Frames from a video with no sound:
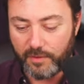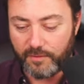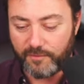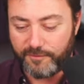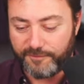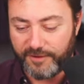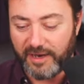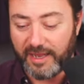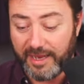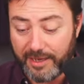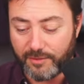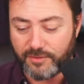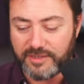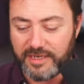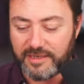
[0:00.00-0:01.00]
filling
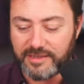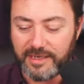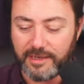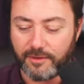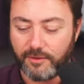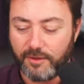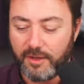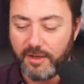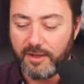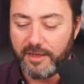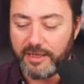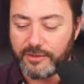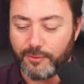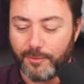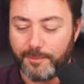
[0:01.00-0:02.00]
out detail,
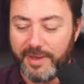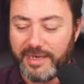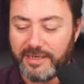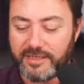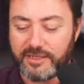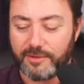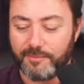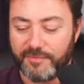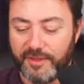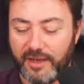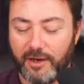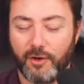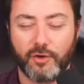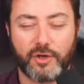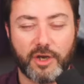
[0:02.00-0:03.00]
is what makes
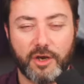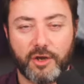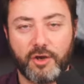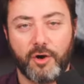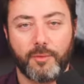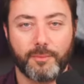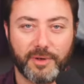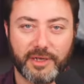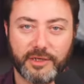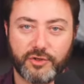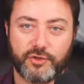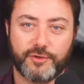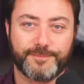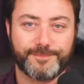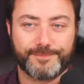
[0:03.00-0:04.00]
something look
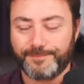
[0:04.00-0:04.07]
accomplished.